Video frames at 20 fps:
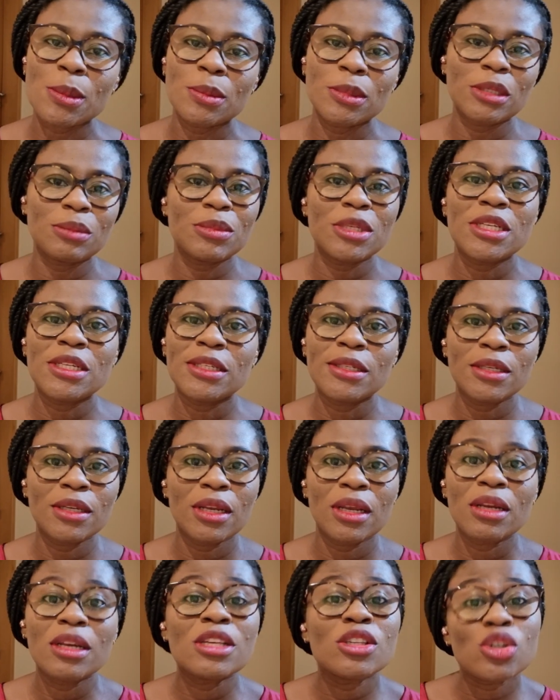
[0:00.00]
mean,
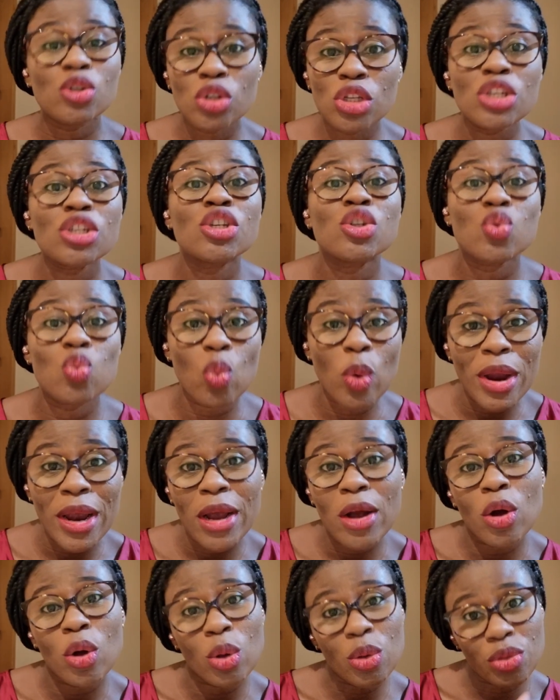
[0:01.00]
this is where
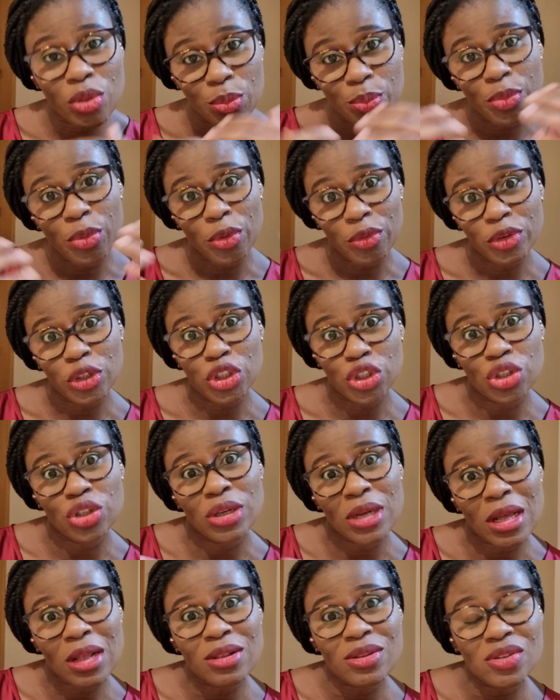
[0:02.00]
all the
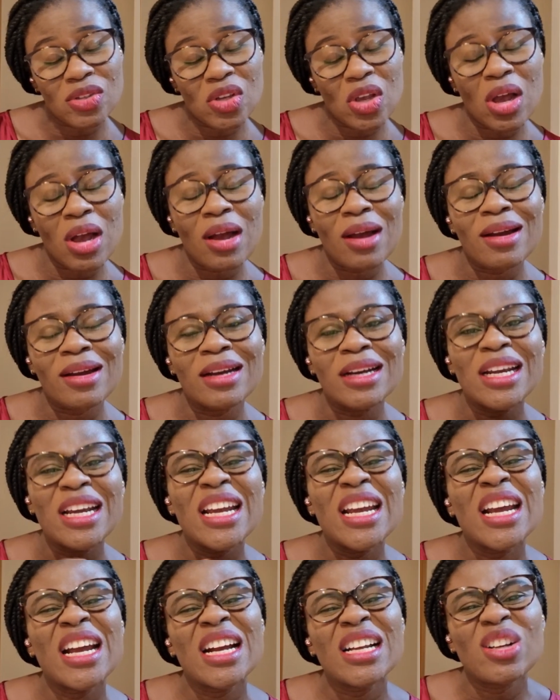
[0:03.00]
professionals are.
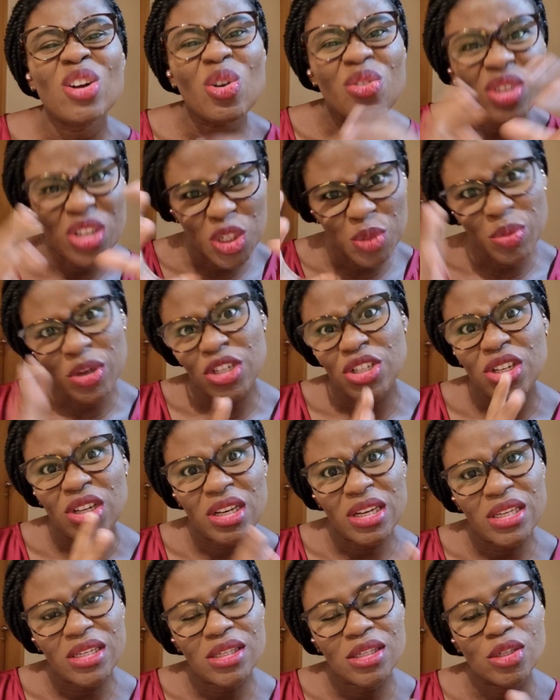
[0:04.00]
all the
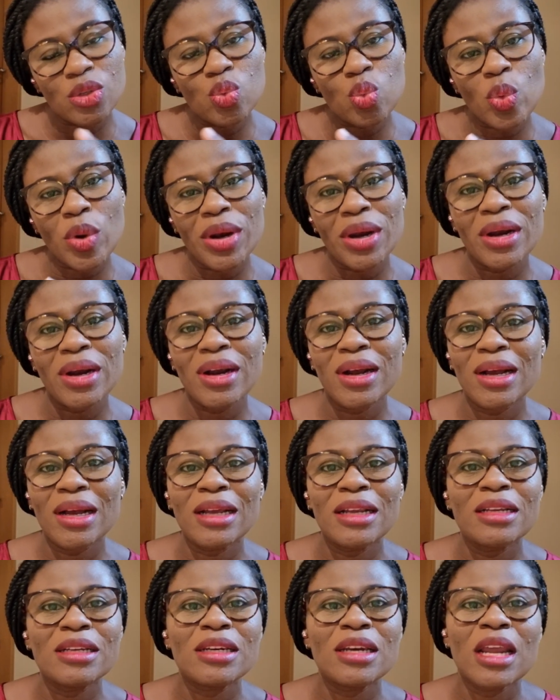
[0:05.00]
specialists were,
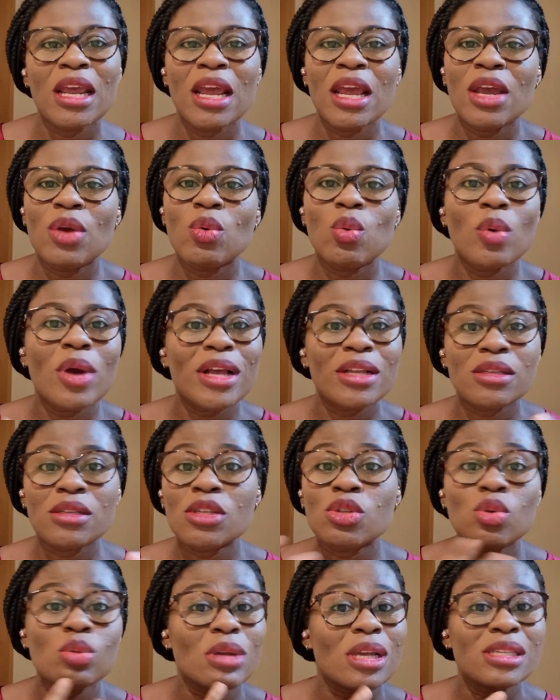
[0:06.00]
and it was
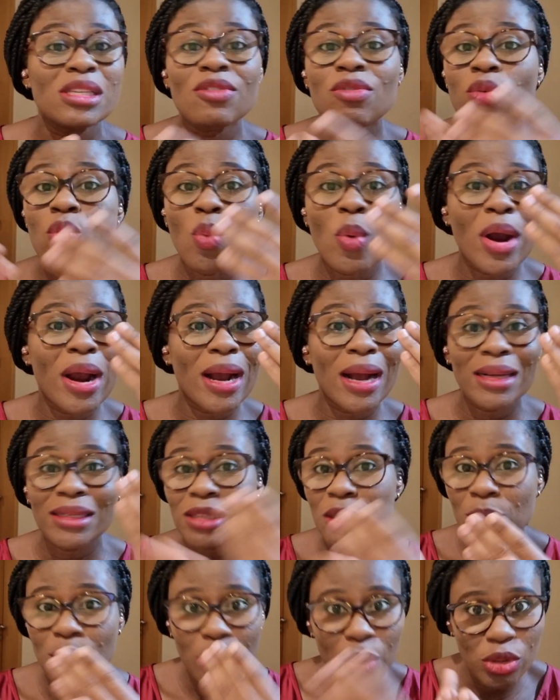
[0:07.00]
as if we were at a
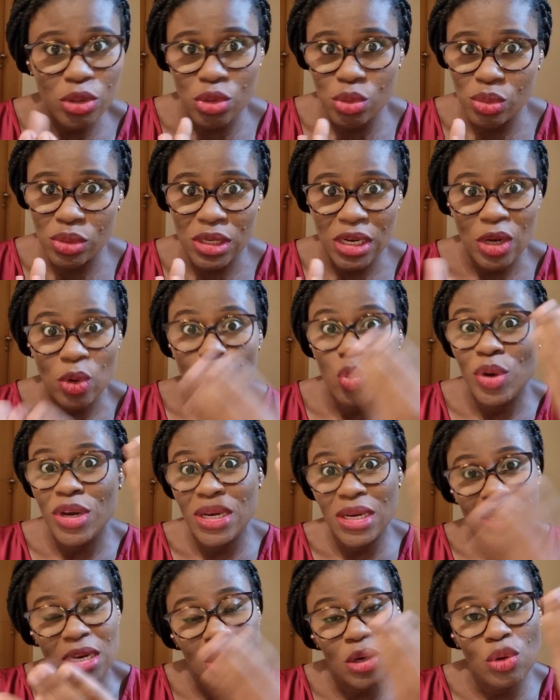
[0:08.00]
bottleneck. We
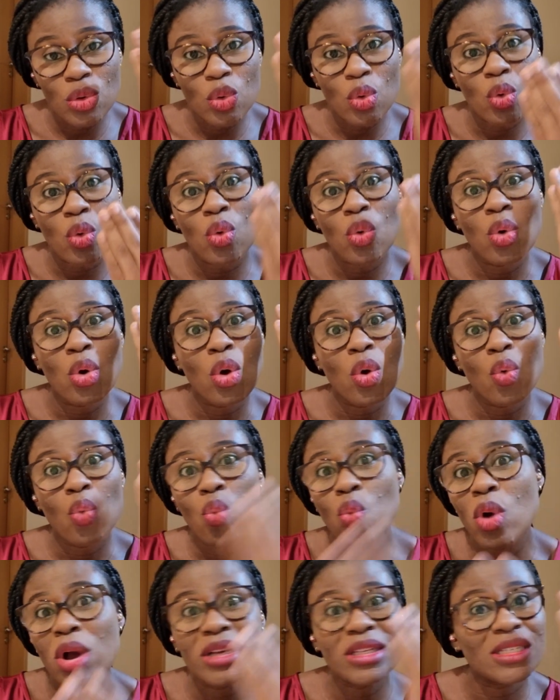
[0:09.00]
didn't know
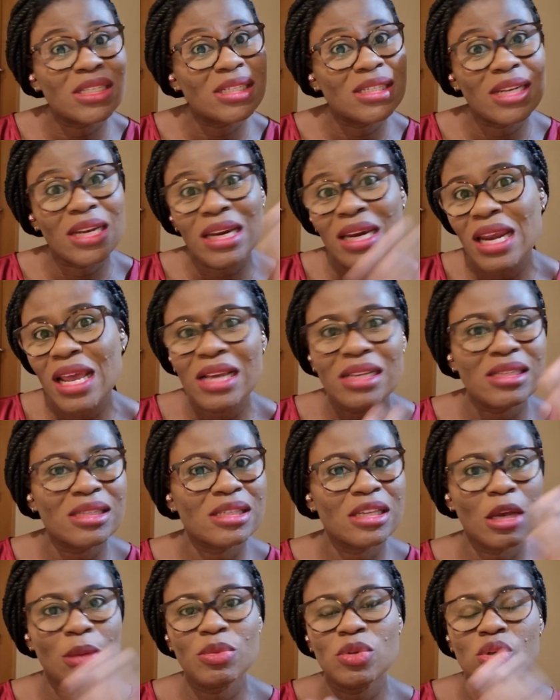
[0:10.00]
what the next
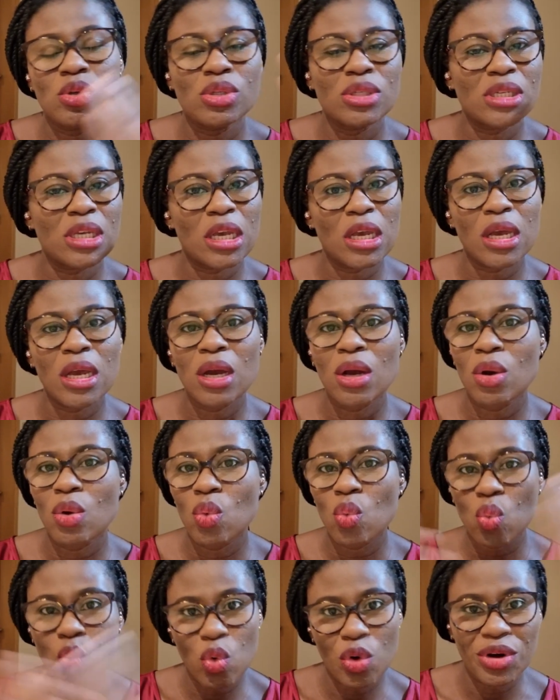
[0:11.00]
step to take
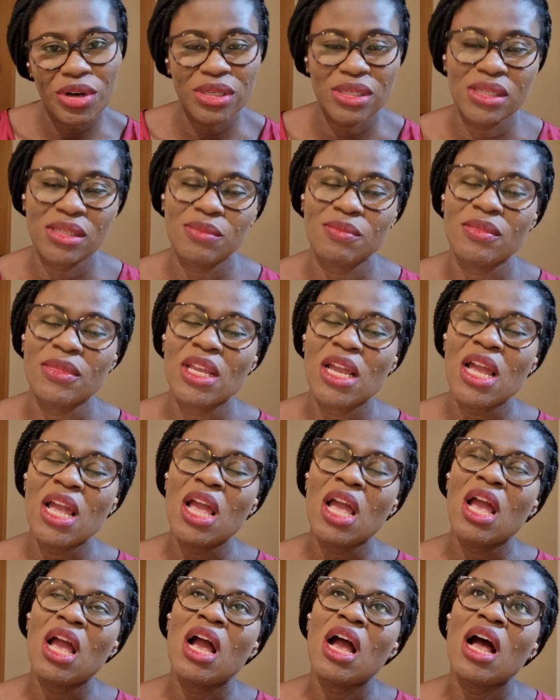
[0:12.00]
was.
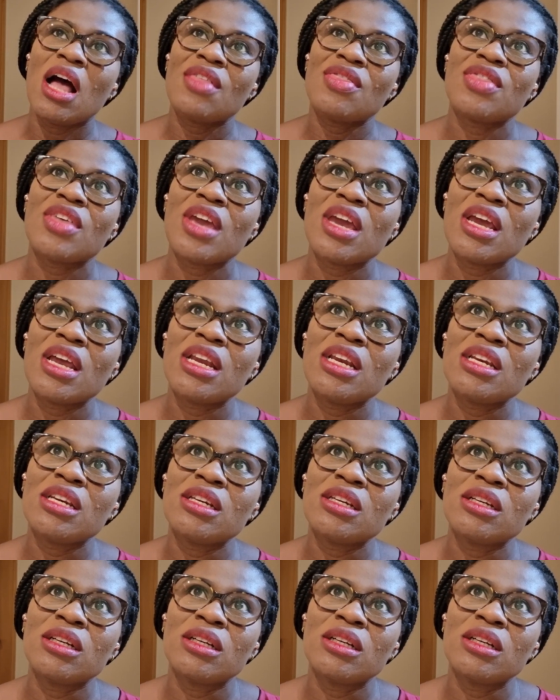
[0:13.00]
And then